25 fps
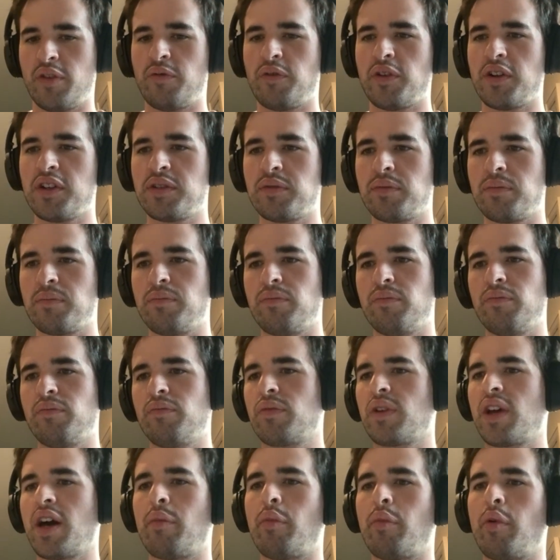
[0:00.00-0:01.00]
first
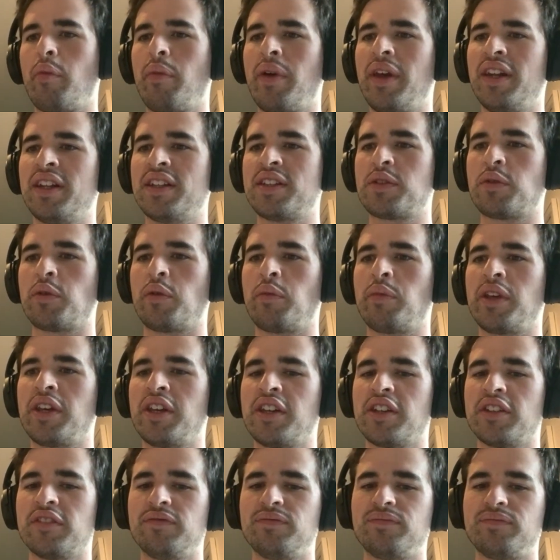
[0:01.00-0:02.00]
couple minutes will
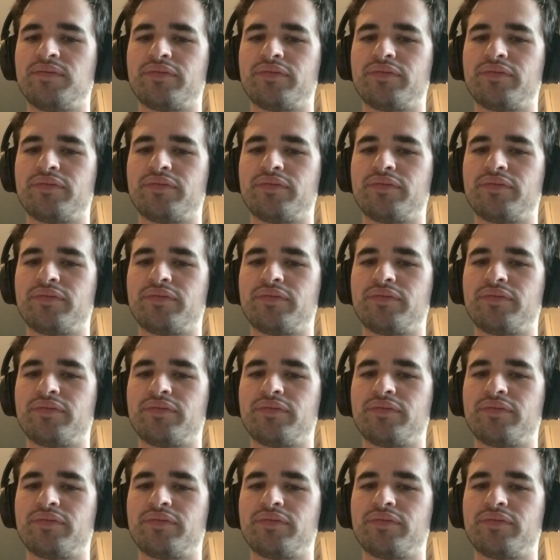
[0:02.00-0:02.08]
be